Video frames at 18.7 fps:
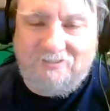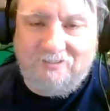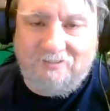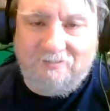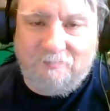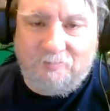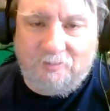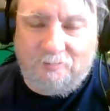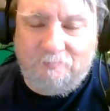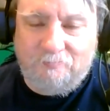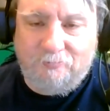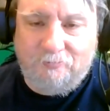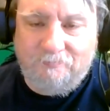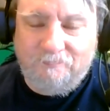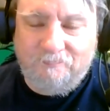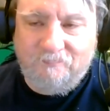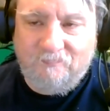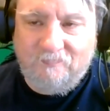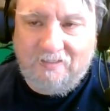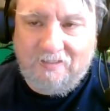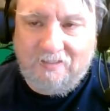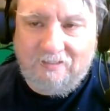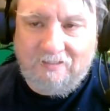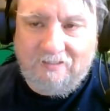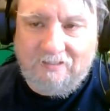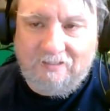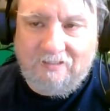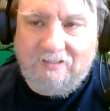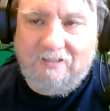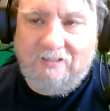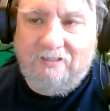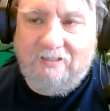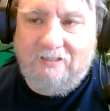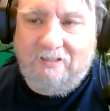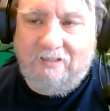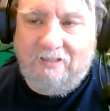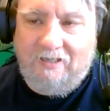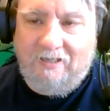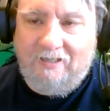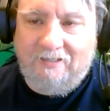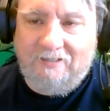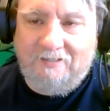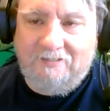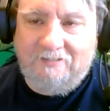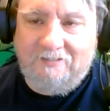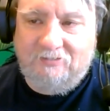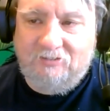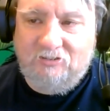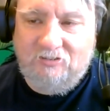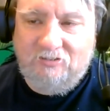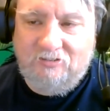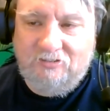to the bumper, and